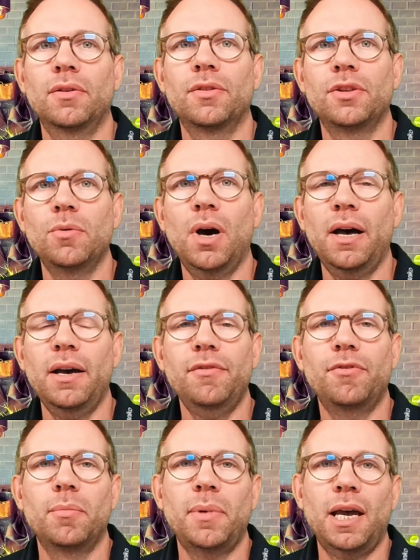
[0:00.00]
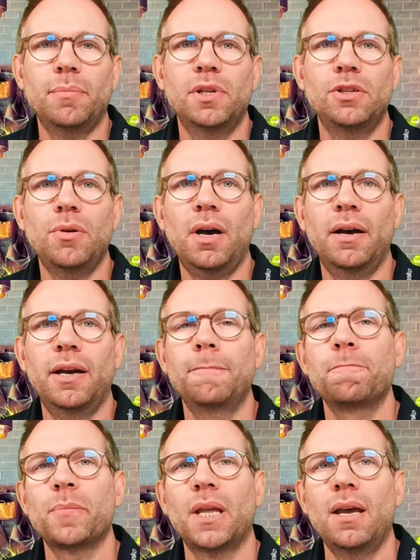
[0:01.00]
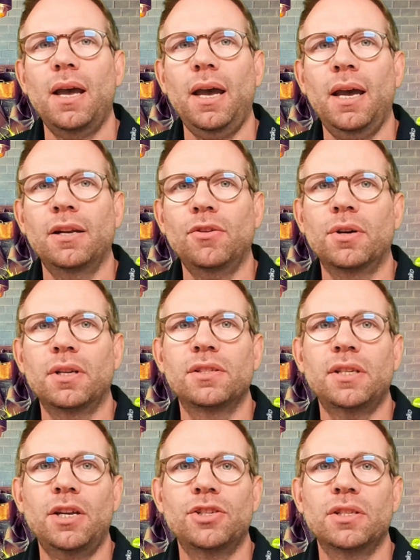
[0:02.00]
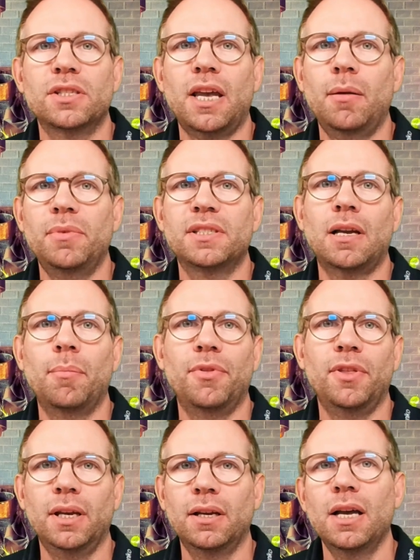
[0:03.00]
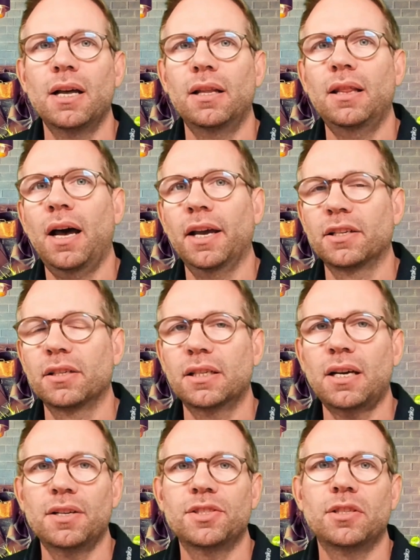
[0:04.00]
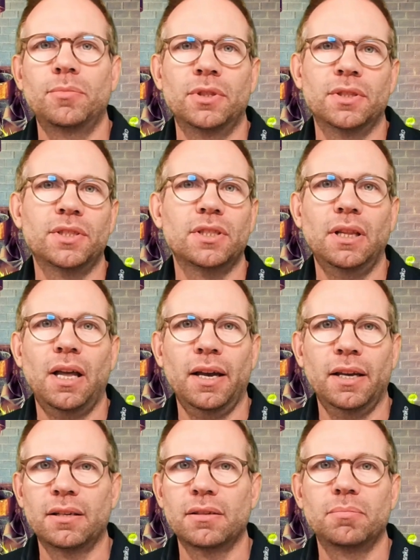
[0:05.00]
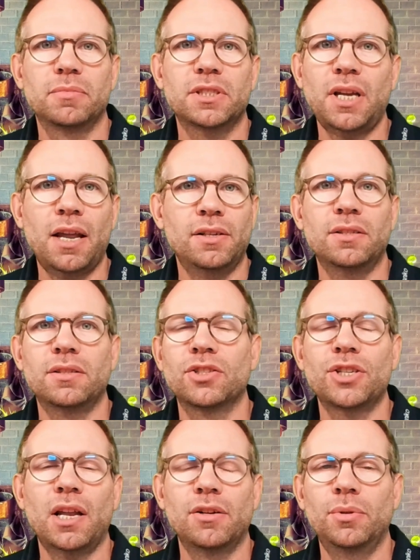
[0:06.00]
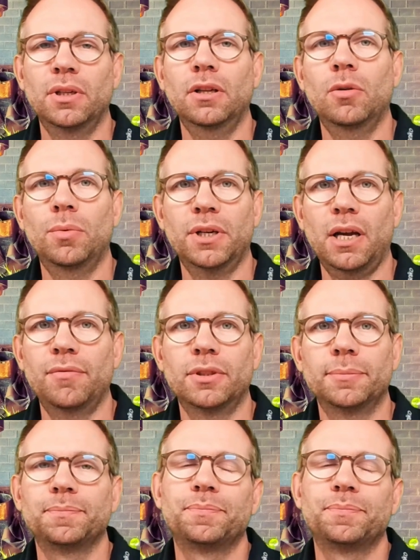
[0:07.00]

the UI, from the admin UI, and organizations can be something like customers, like tenants in general, or whatever.